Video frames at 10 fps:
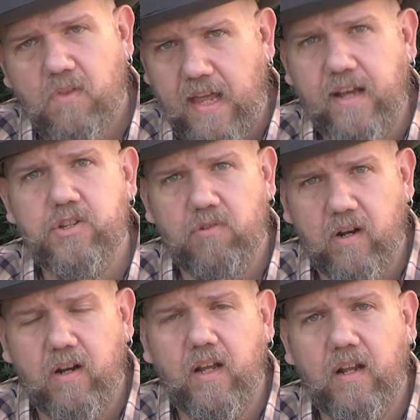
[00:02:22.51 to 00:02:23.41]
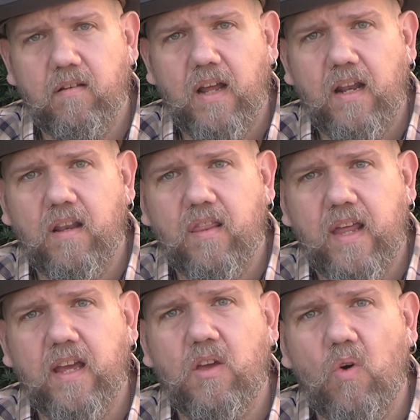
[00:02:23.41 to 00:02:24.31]
Thanks, Trinity, and
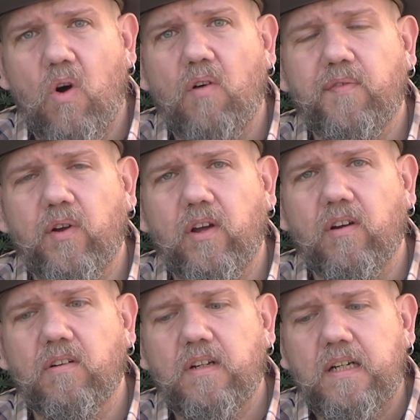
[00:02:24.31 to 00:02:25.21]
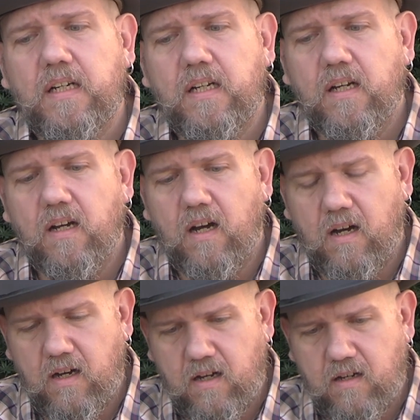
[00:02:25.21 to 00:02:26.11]
thank you all for your
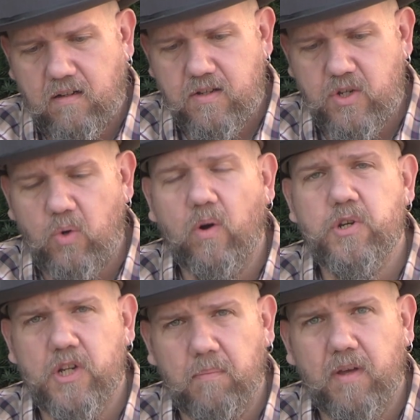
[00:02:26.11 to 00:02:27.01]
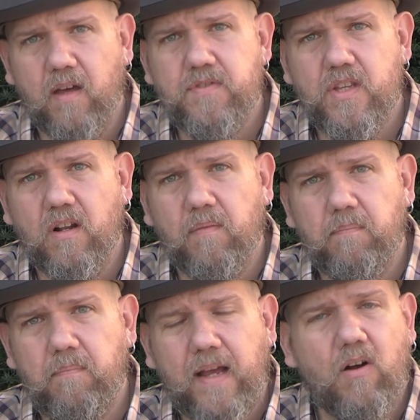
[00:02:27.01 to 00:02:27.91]
stewardship gifts that'll
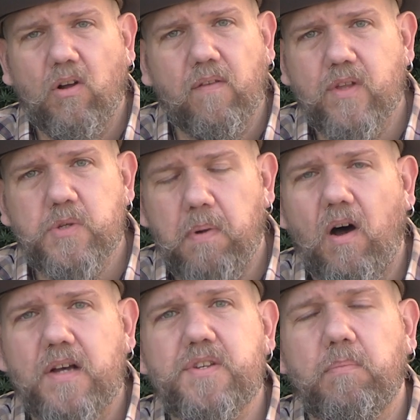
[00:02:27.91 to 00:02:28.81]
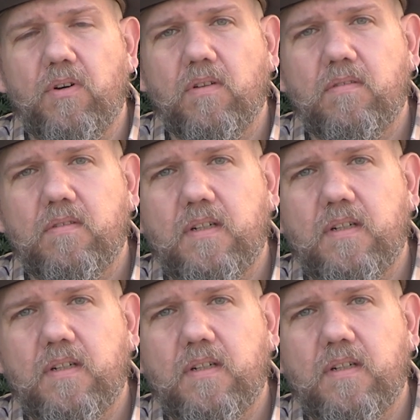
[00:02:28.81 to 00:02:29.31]
make all of this possible.